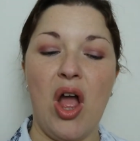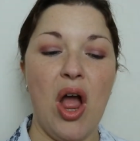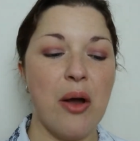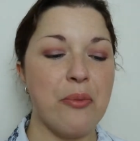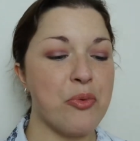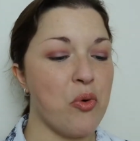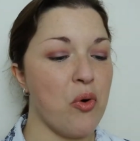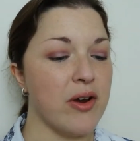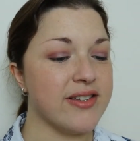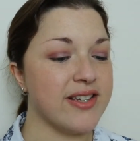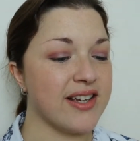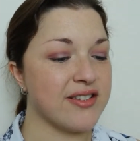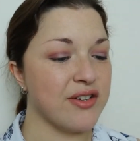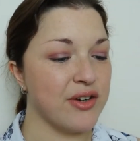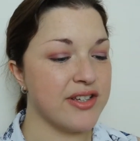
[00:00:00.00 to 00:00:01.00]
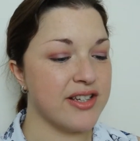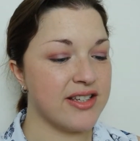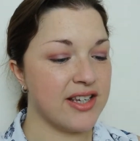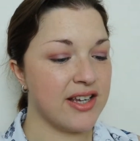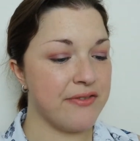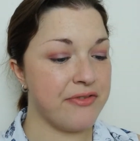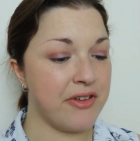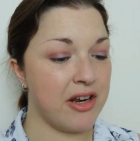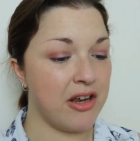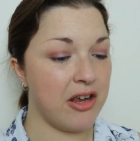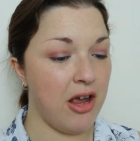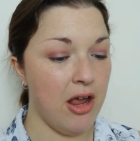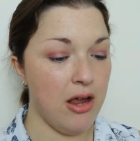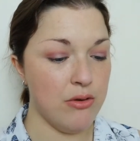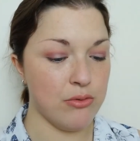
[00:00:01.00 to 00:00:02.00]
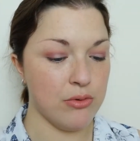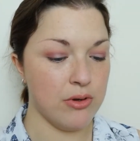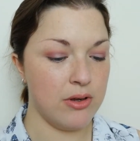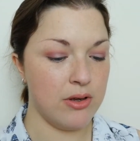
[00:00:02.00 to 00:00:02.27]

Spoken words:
I'm quite excited to give that a go.